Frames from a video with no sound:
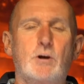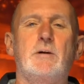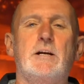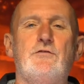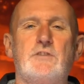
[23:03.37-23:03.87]

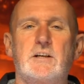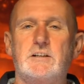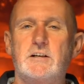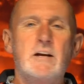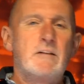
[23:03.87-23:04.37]
uplifted
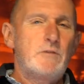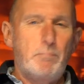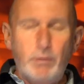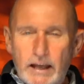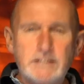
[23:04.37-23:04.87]
and the
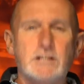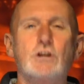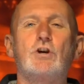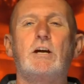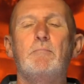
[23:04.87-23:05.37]
place
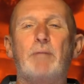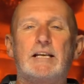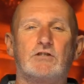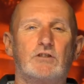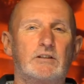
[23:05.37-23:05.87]
looking
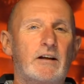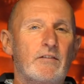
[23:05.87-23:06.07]
better and